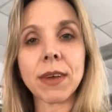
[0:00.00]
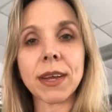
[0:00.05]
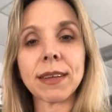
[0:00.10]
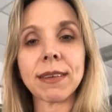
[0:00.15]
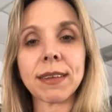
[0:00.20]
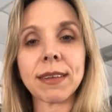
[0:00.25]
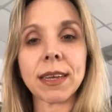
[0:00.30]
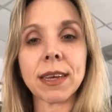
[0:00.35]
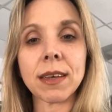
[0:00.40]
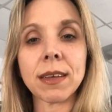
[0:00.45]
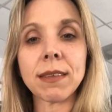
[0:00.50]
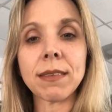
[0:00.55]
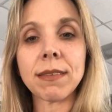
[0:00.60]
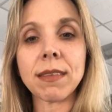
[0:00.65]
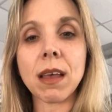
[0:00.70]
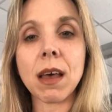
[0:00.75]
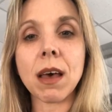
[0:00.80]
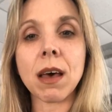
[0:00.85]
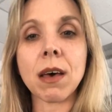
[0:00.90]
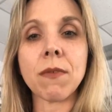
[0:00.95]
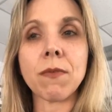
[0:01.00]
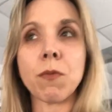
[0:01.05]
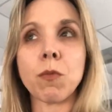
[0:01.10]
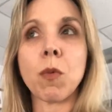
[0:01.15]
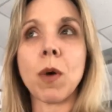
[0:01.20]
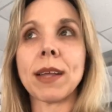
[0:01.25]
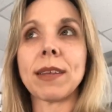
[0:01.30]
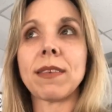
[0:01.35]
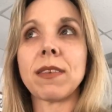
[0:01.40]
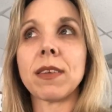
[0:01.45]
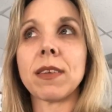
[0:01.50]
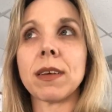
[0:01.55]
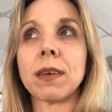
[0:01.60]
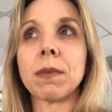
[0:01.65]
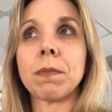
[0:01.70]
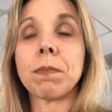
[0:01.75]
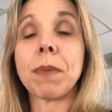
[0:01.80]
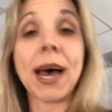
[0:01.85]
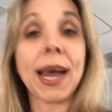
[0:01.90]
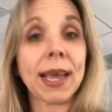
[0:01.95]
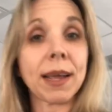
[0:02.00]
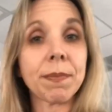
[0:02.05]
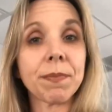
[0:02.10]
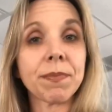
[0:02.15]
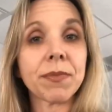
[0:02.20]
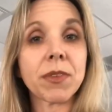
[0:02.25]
ideas of what to buy.